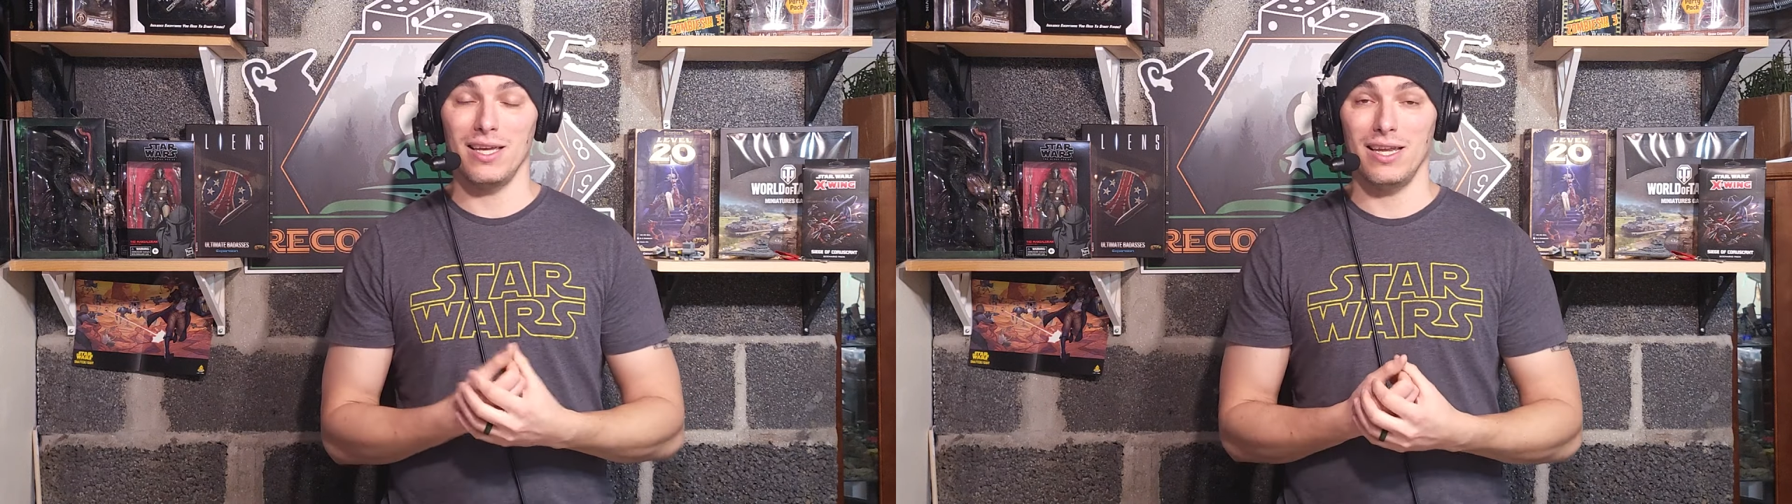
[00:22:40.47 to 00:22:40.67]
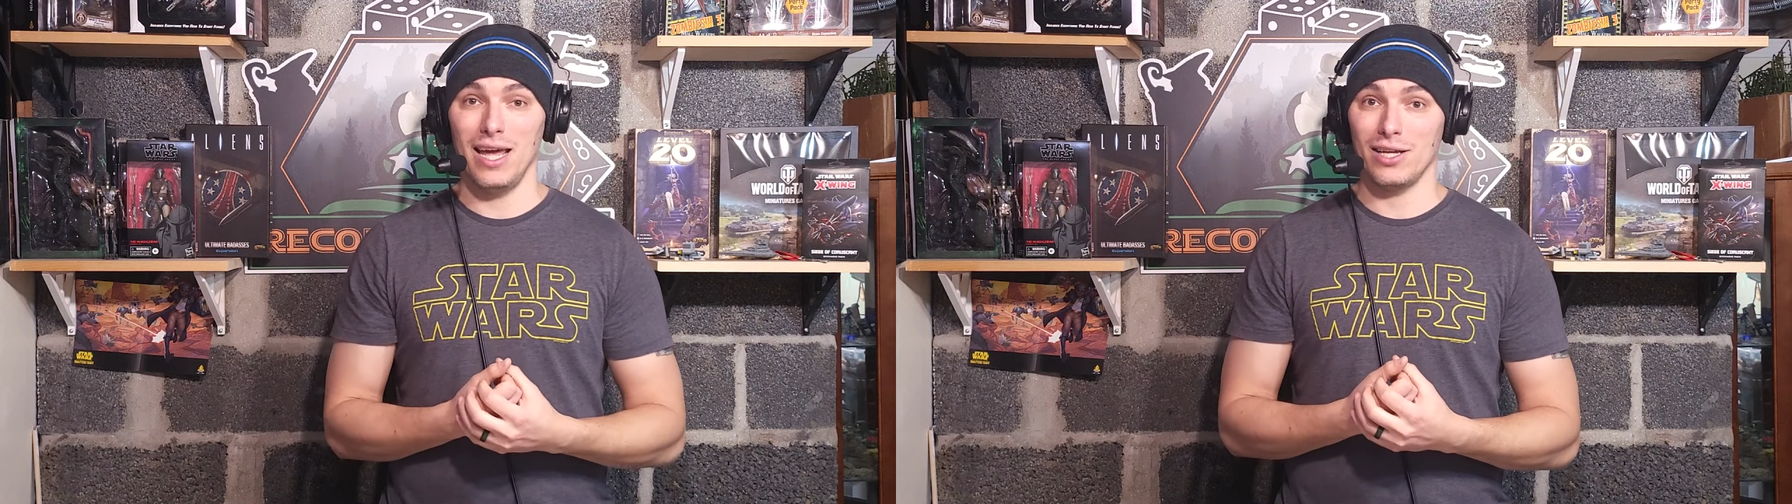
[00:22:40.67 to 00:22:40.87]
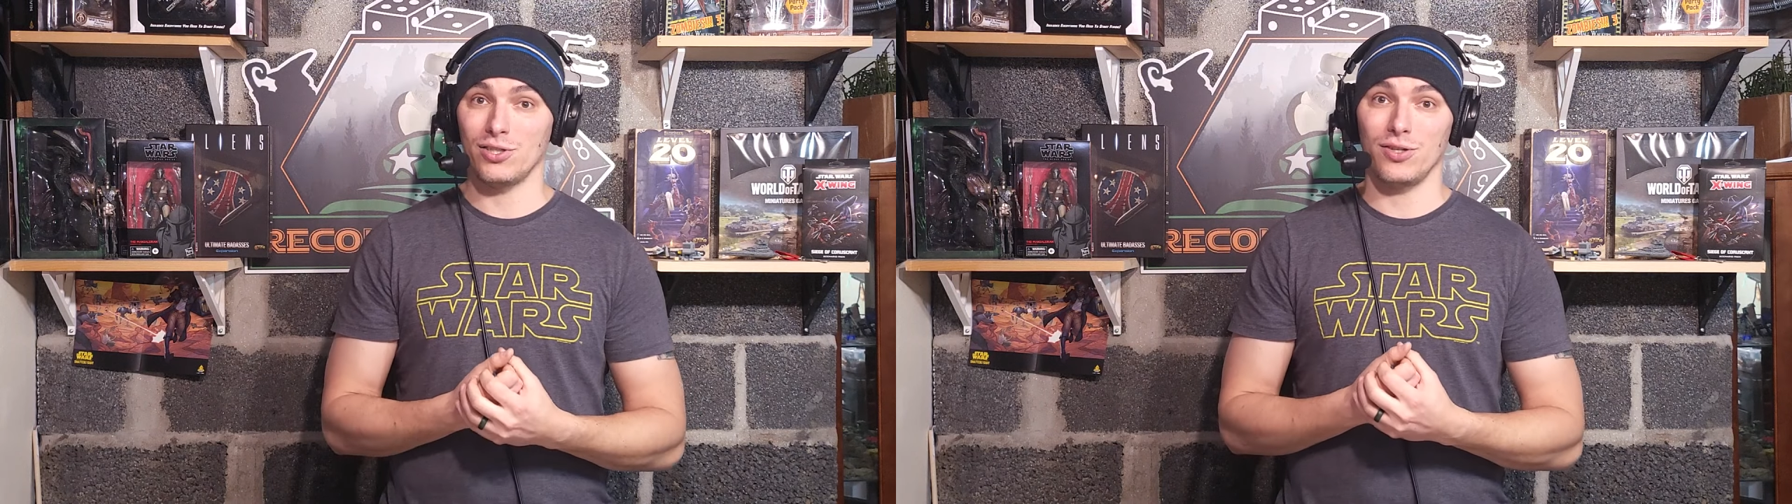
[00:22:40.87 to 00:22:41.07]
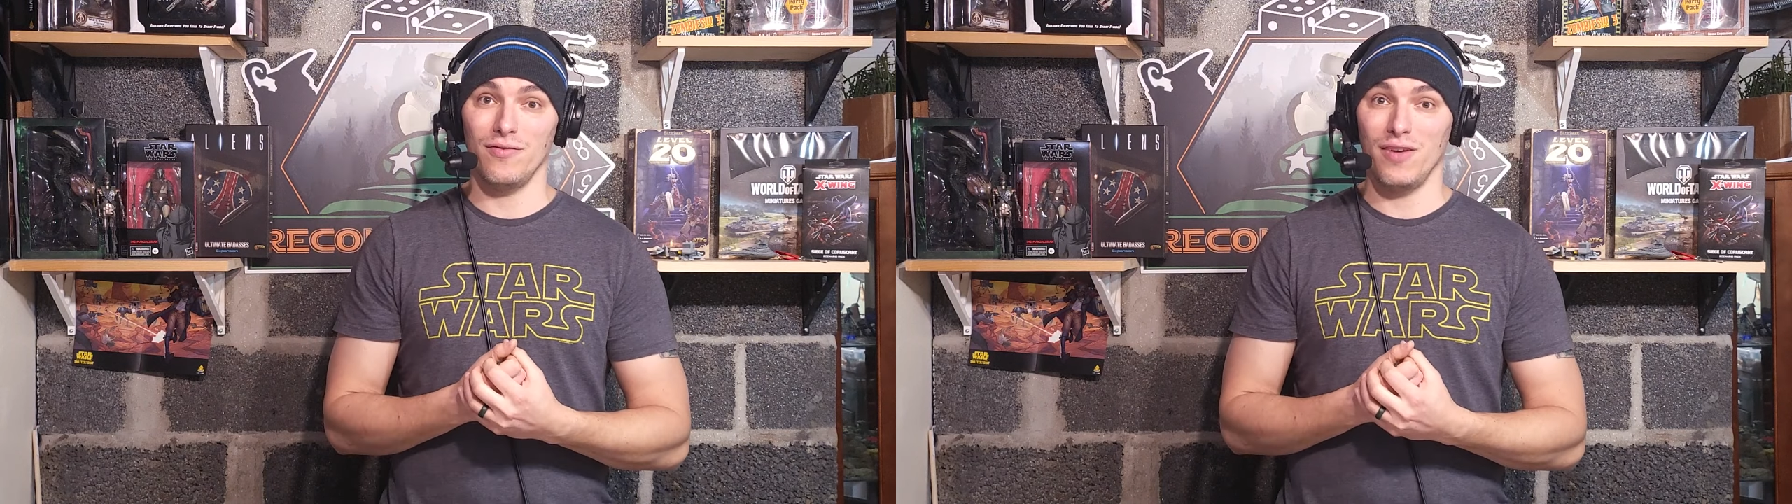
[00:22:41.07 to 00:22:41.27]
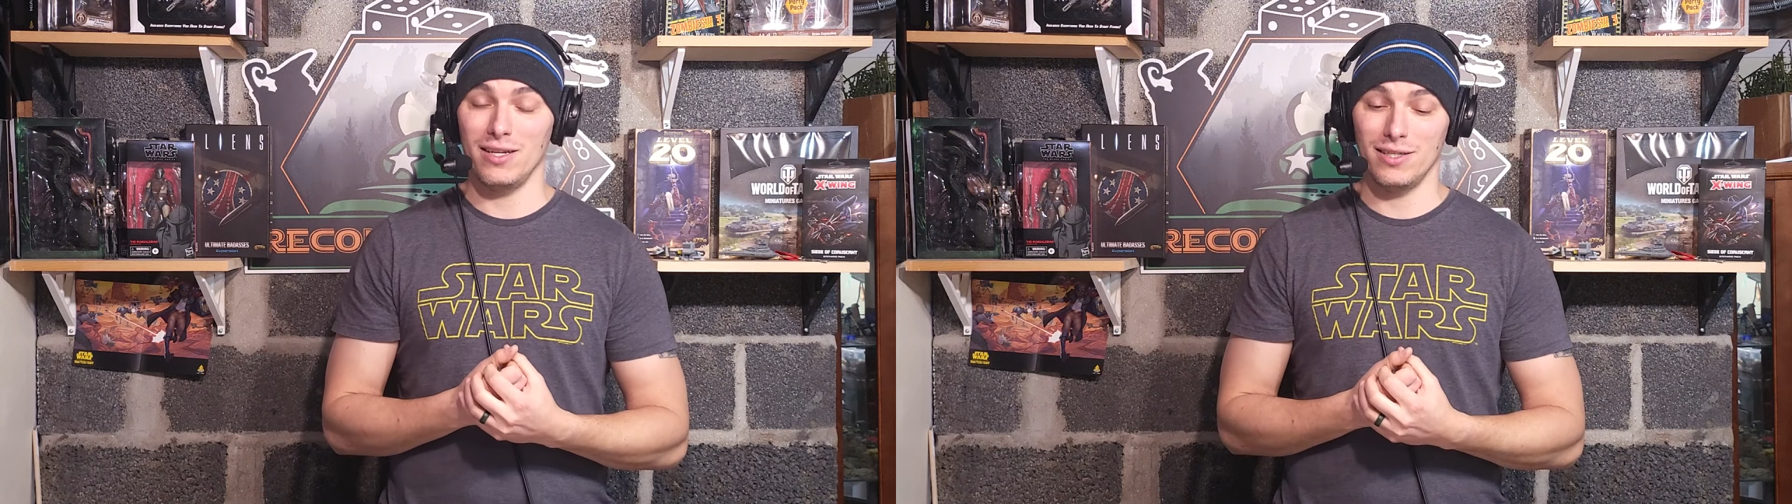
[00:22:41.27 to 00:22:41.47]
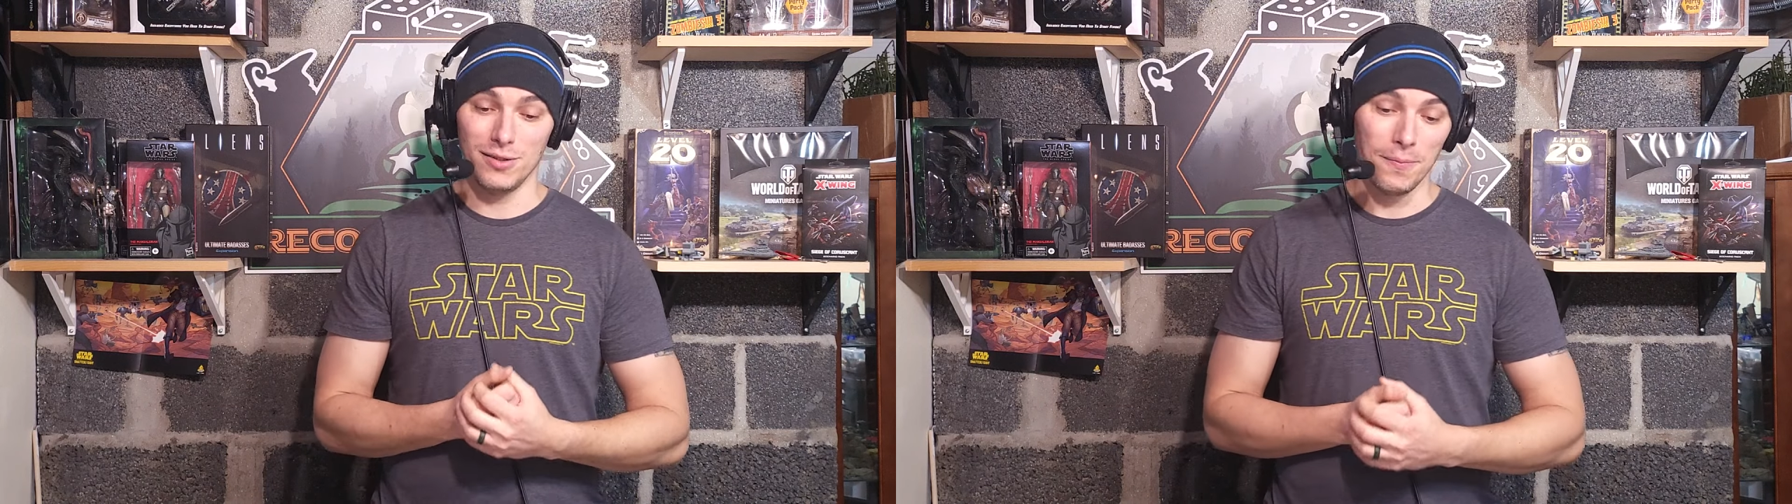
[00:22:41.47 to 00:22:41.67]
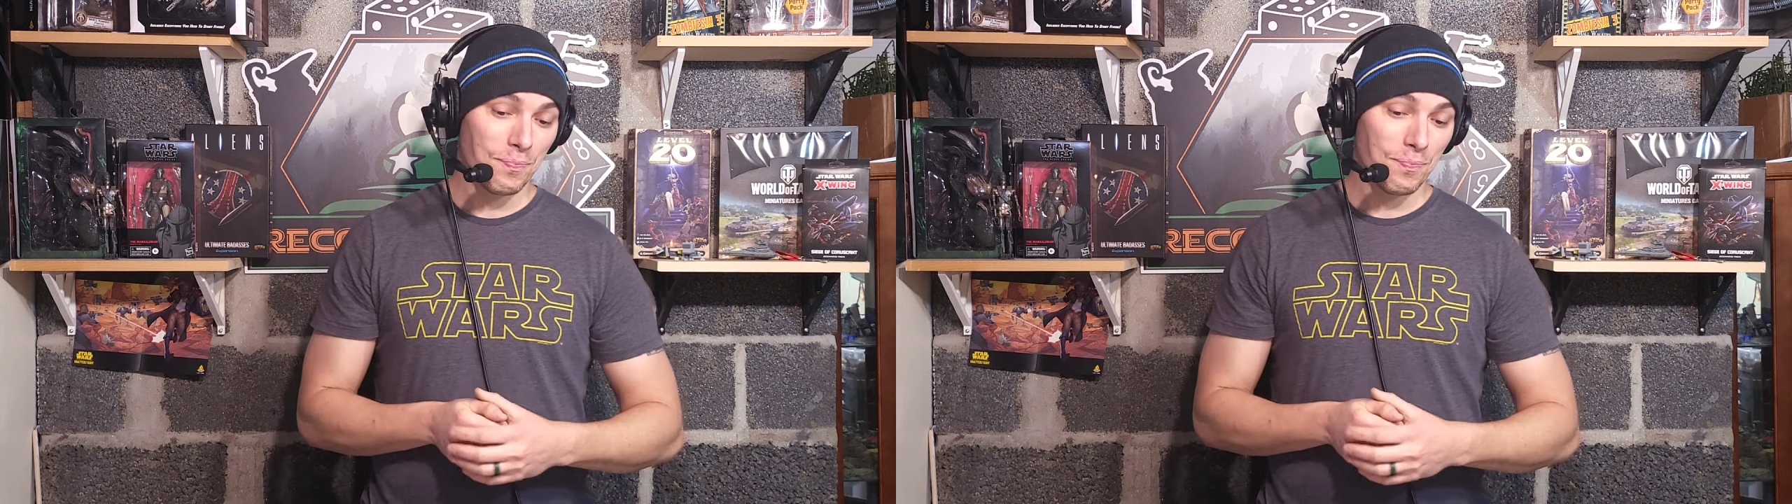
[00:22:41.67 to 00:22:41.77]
an extra advantage,